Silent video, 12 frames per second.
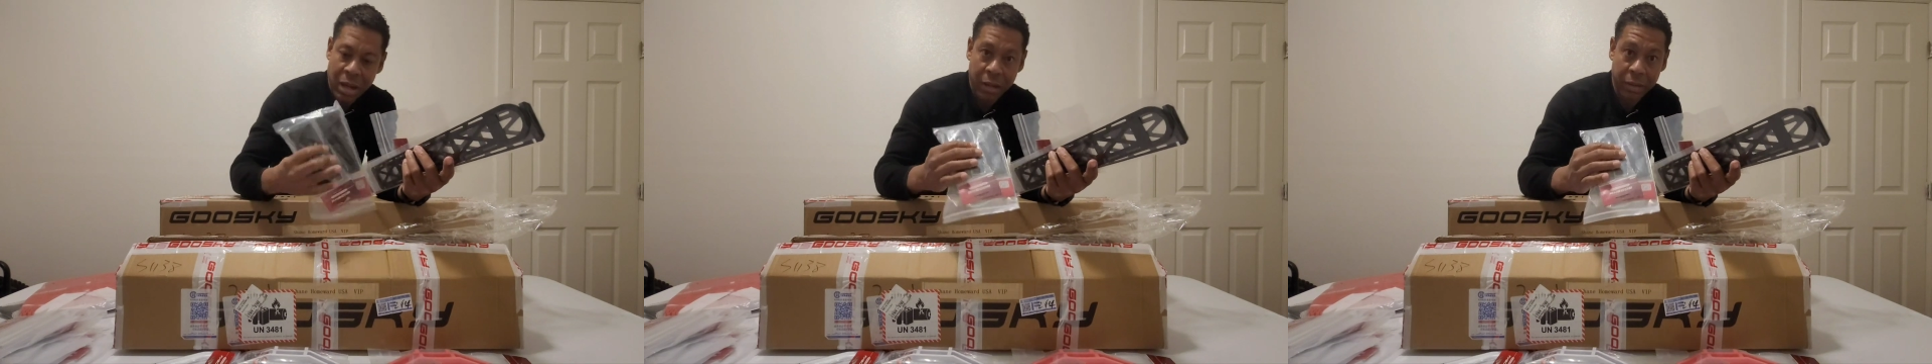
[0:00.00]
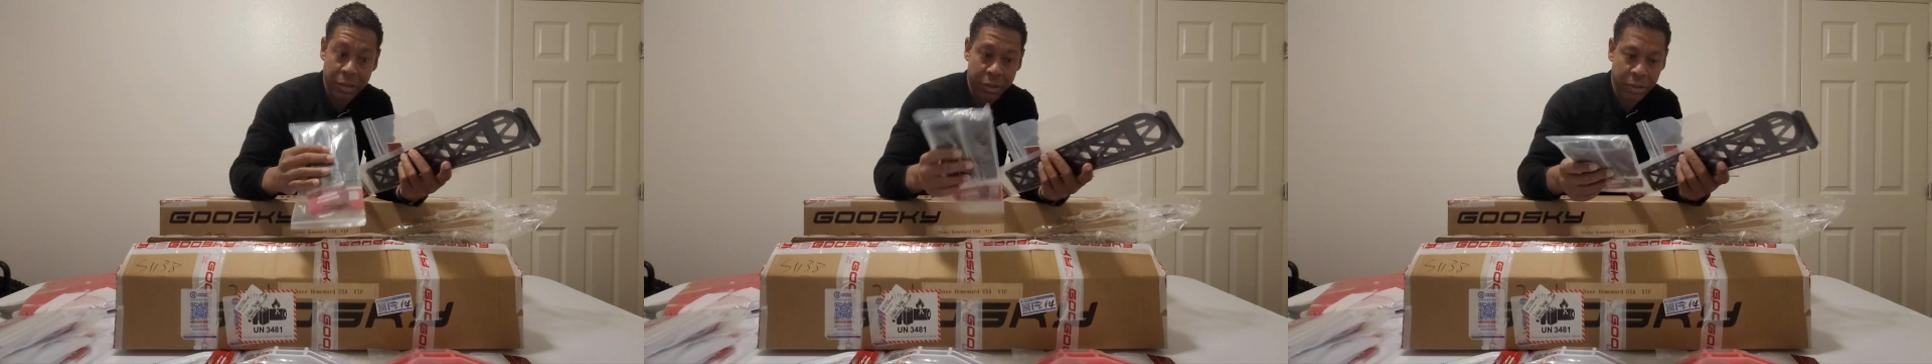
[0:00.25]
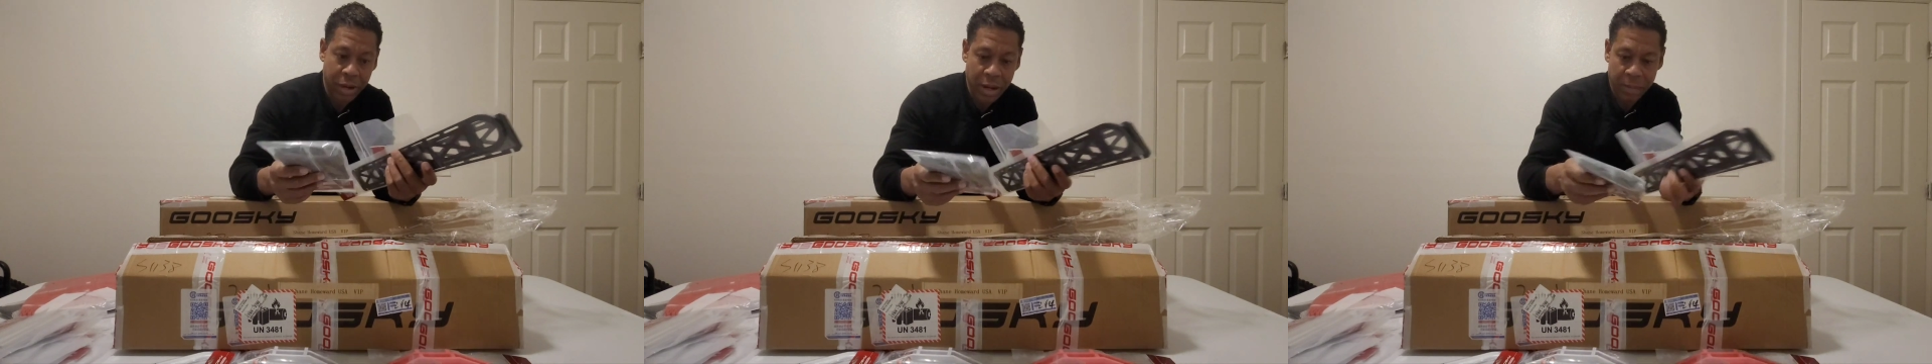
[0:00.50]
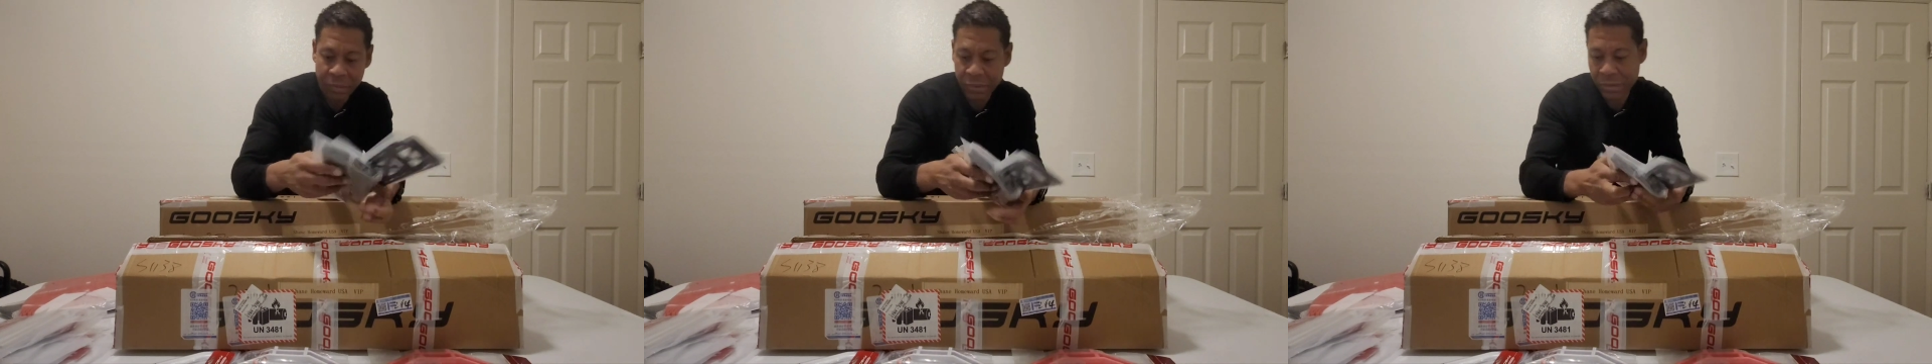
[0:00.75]
battery
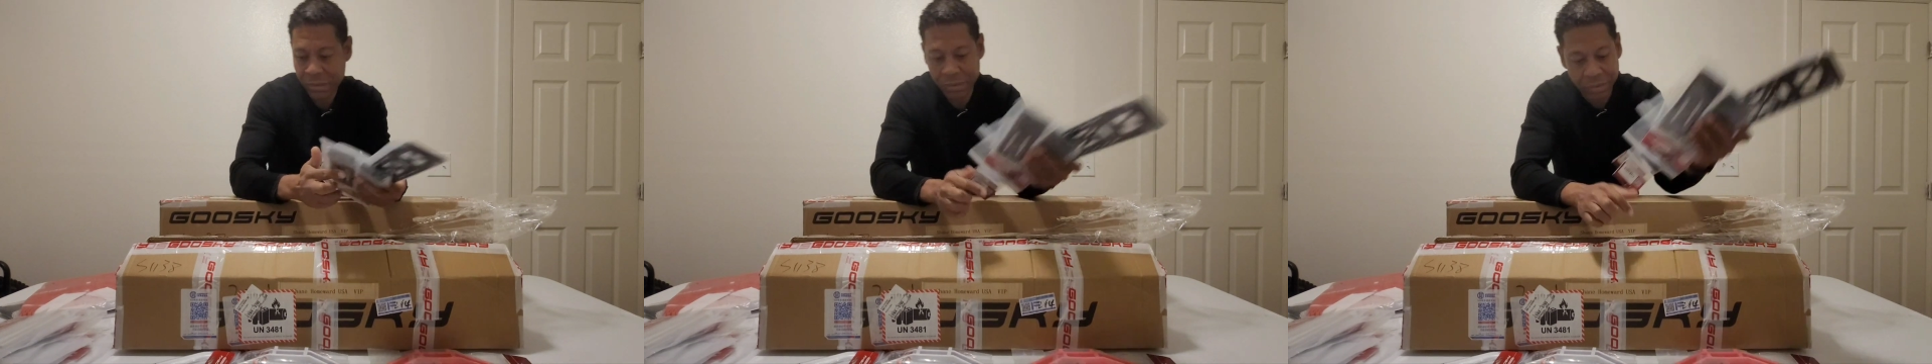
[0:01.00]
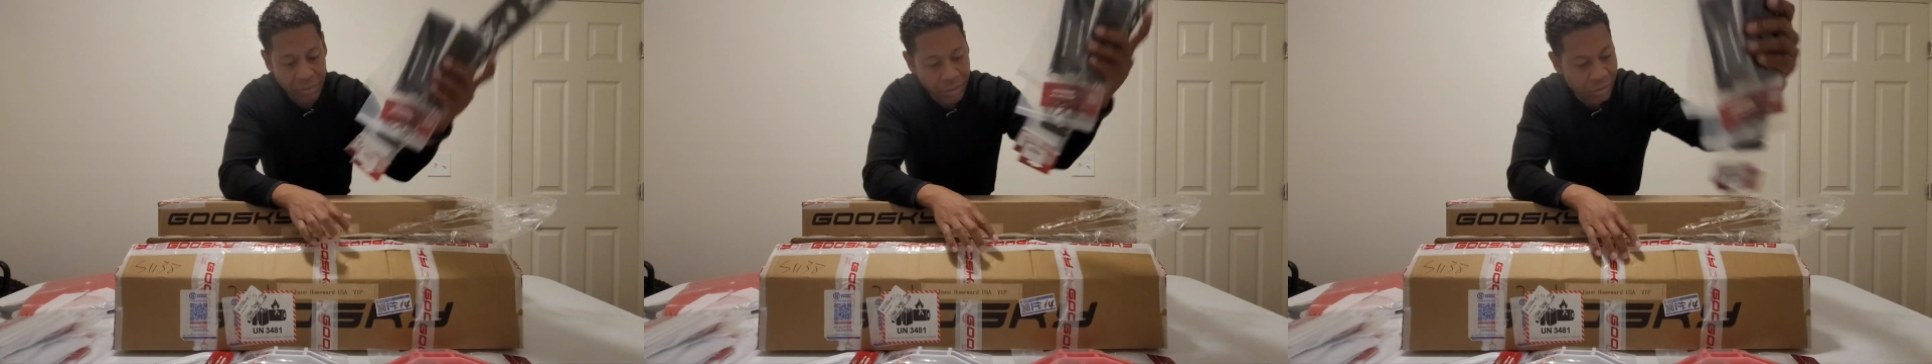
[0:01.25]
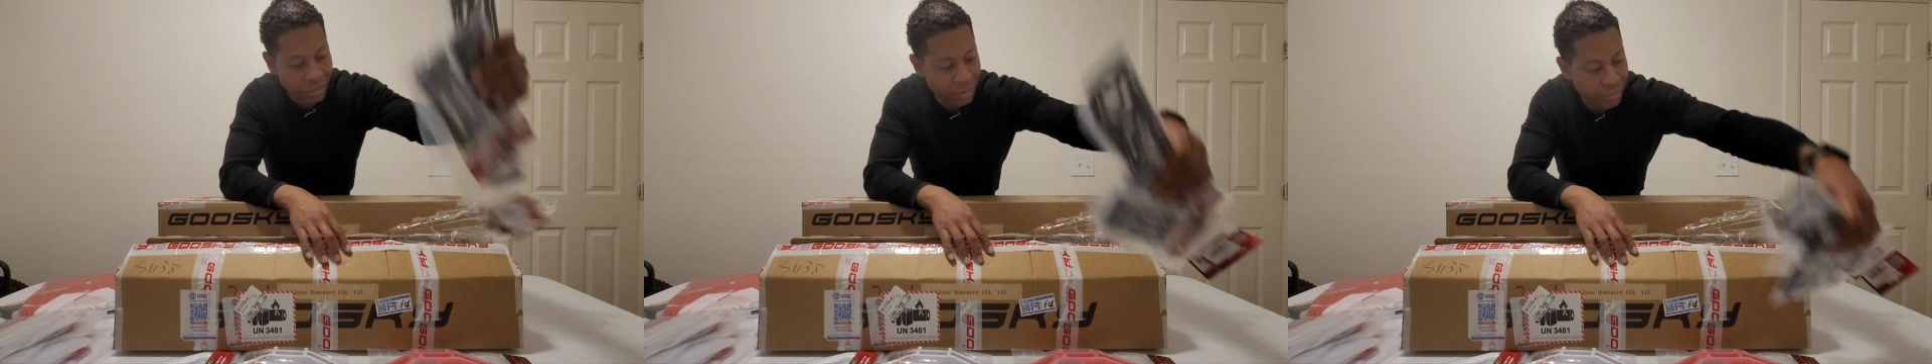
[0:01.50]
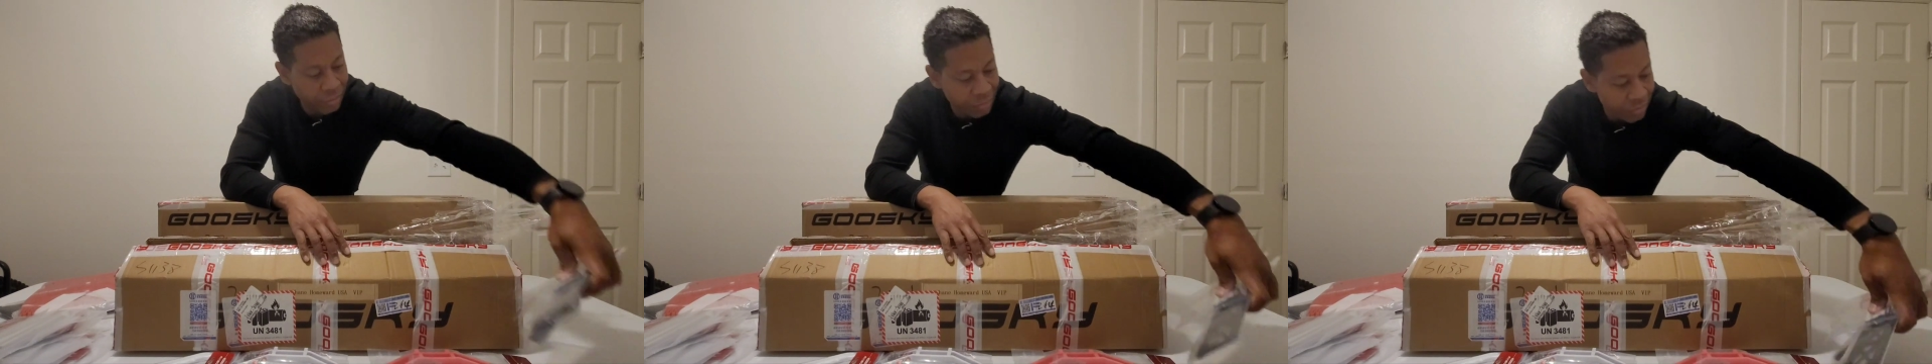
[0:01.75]
straps, need
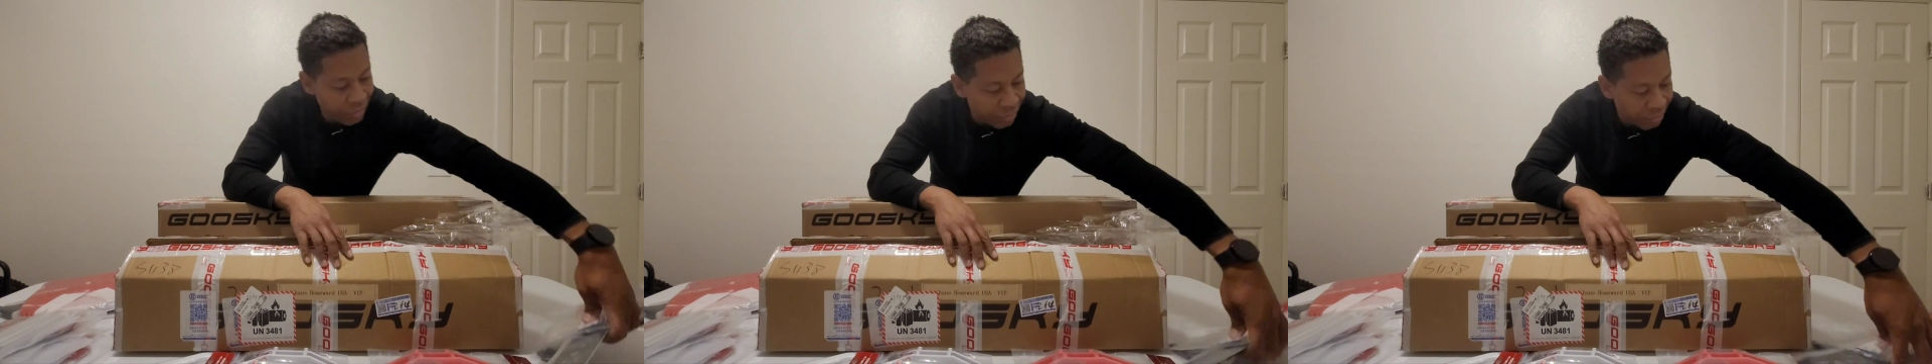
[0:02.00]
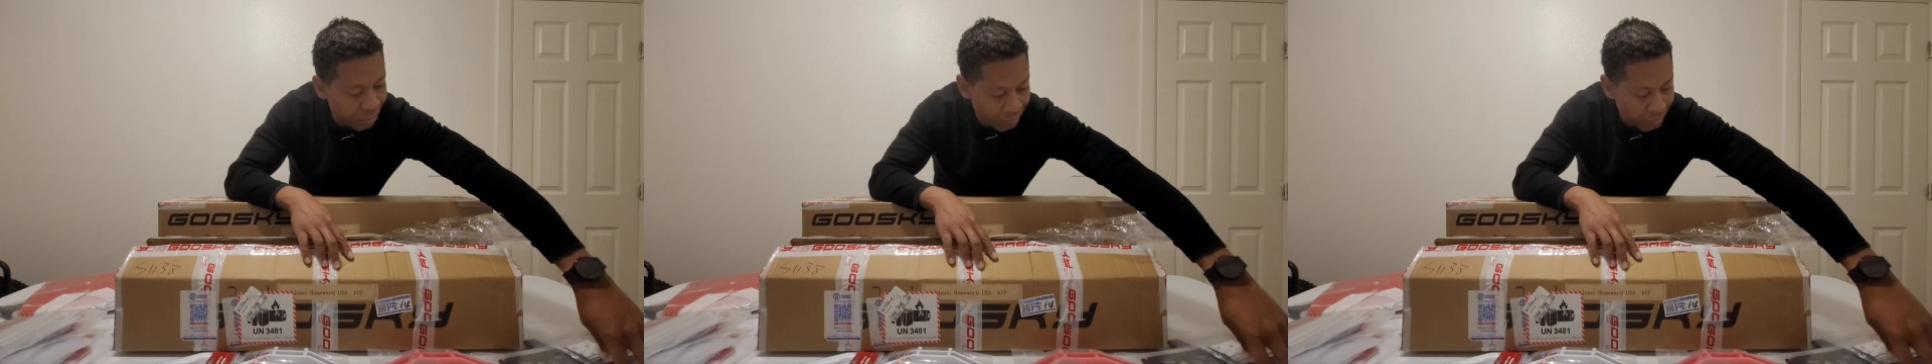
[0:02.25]
those.